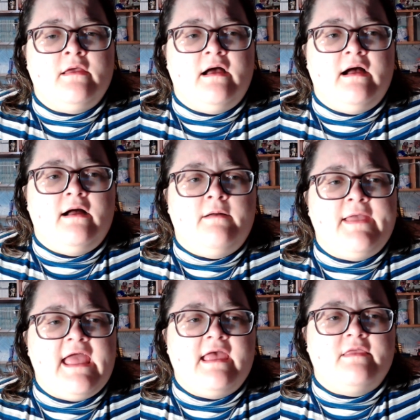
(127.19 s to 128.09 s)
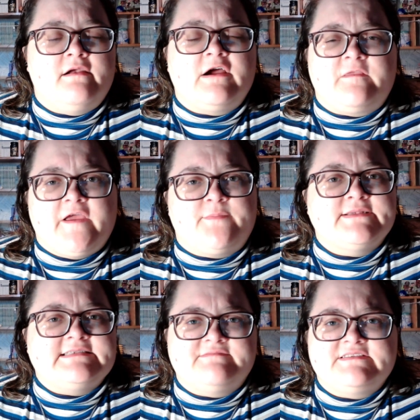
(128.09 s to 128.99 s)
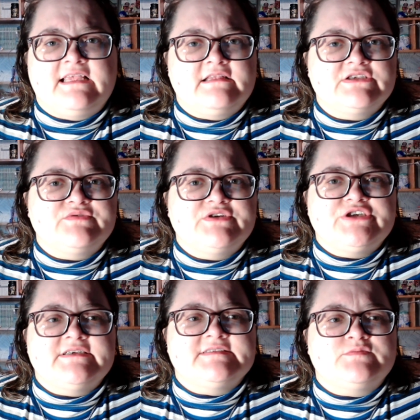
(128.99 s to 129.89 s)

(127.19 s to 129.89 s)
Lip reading: And our therapists have seen the switches.